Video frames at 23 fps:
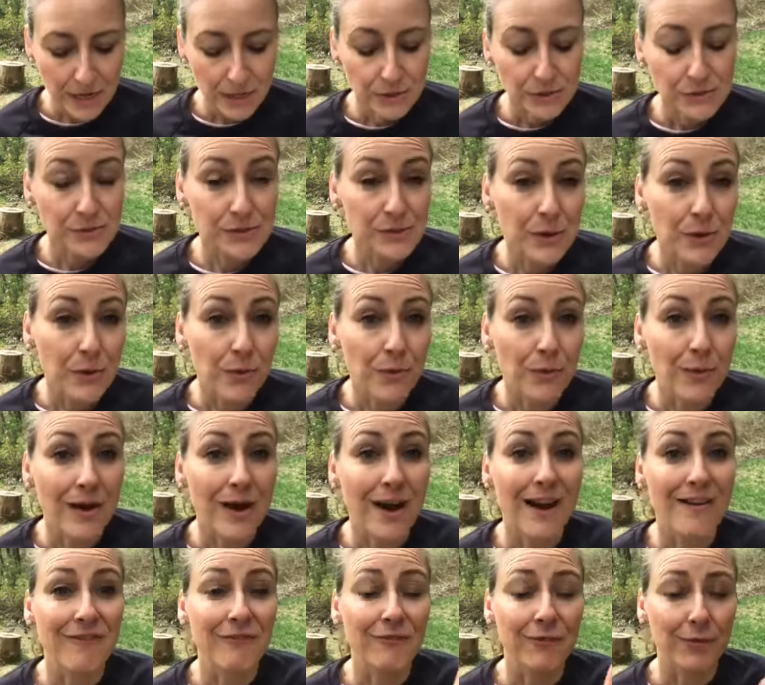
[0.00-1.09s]
So
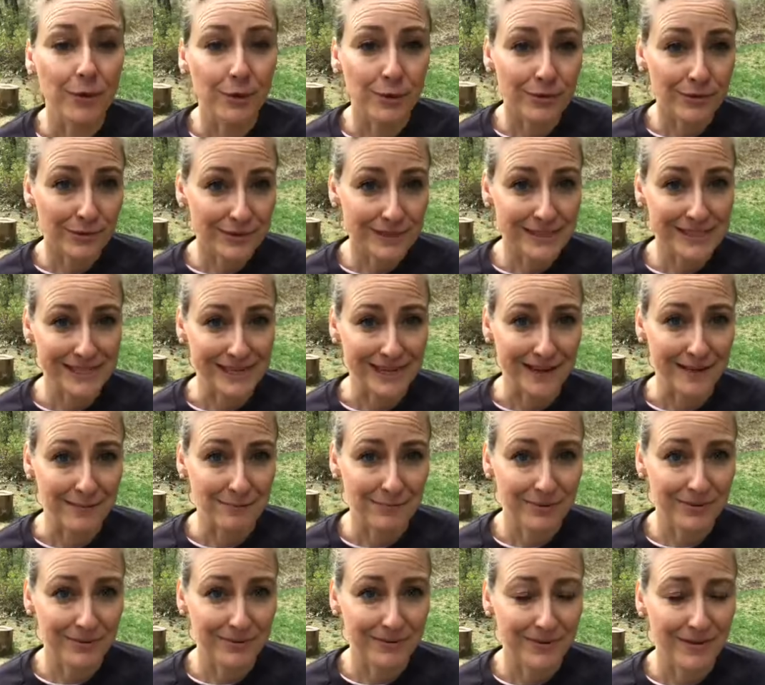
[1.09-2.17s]
a further
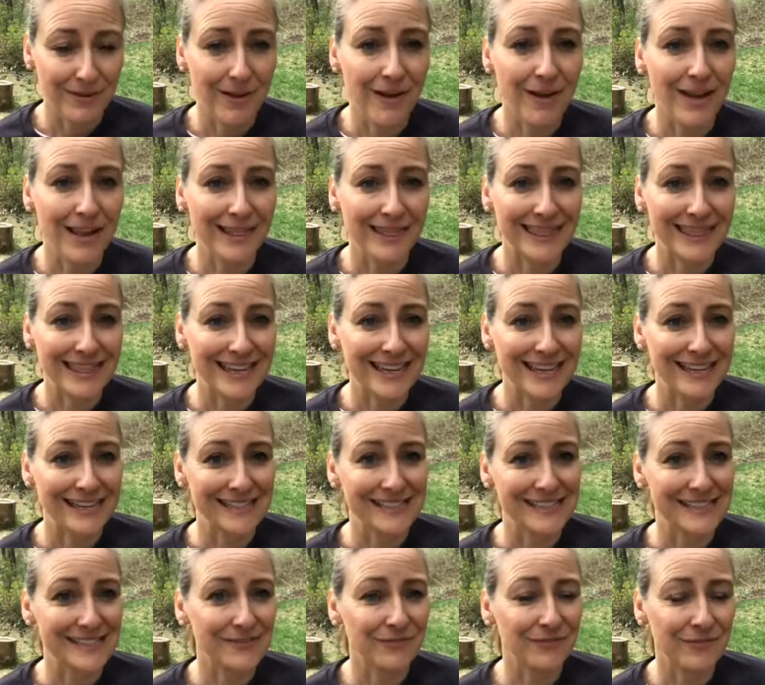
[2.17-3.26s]
tip on
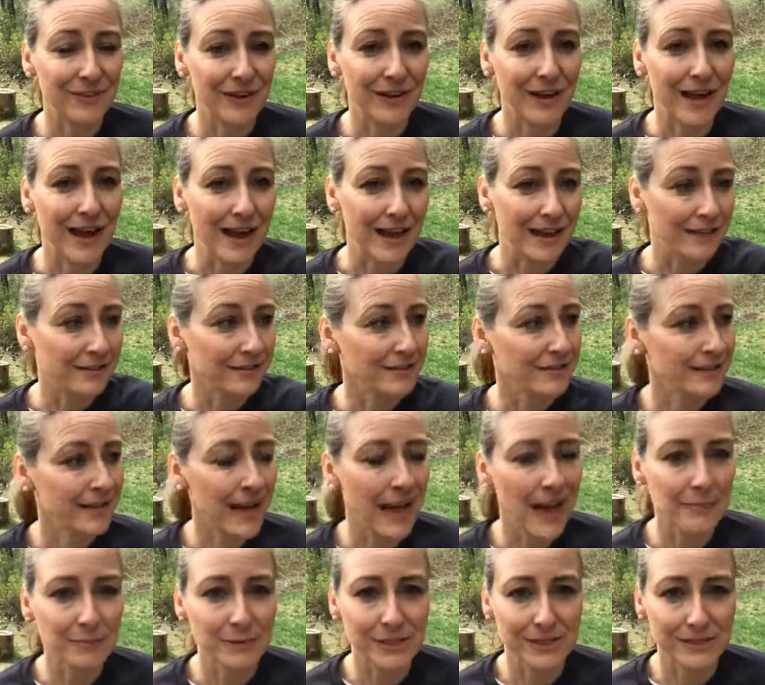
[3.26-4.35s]
these
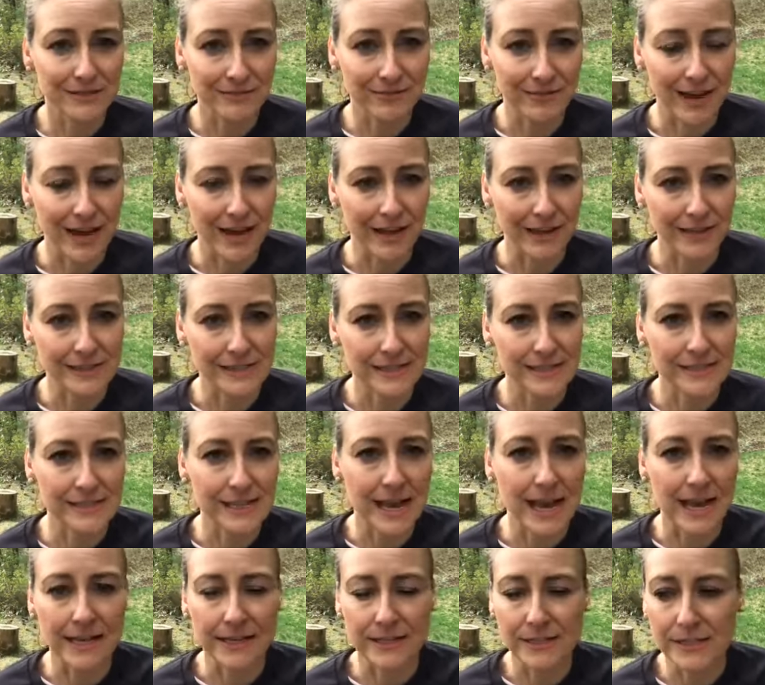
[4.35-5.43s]
caption files is
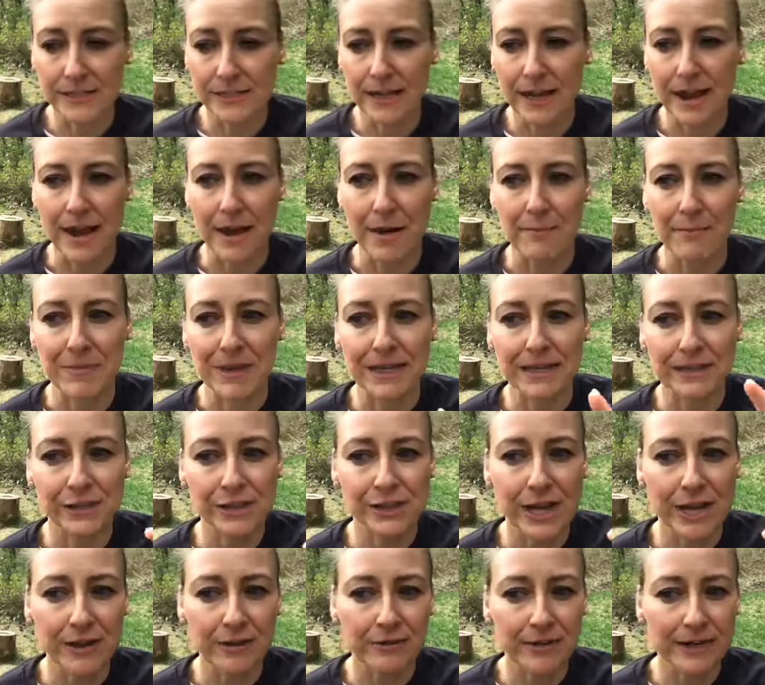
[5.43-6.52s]
that it
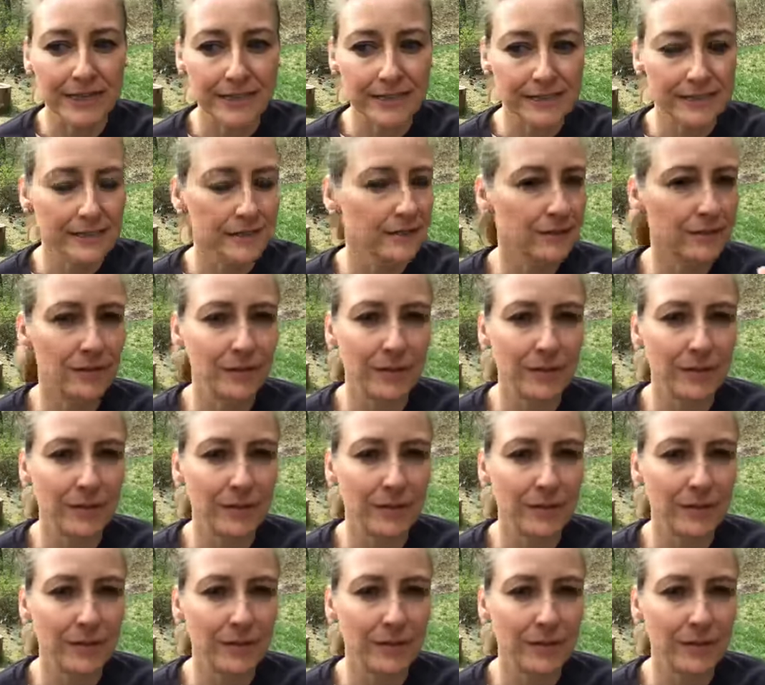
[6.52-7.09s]
generates,